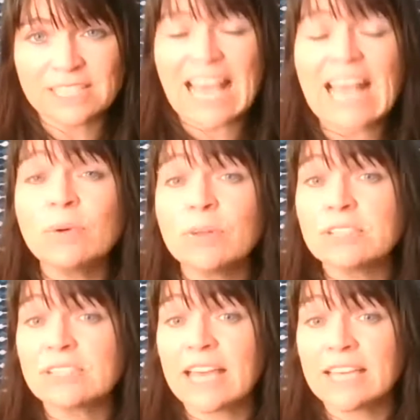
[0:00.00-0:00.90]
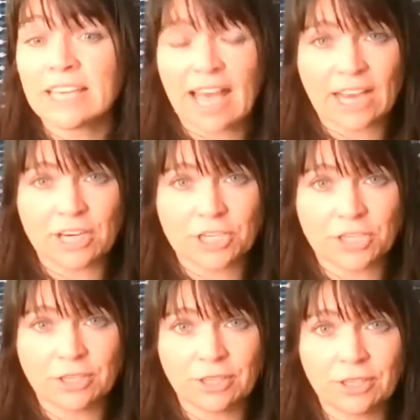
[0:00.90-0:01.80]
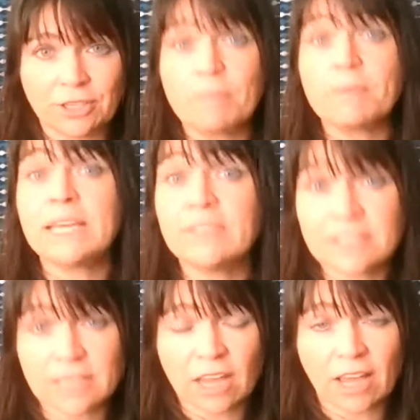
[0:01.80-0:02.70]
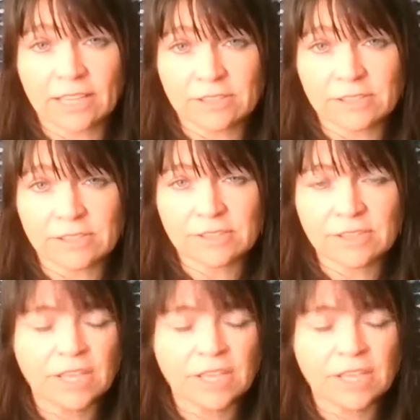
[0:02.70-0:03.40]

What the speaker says: anyone that's taking action can be in this alliance.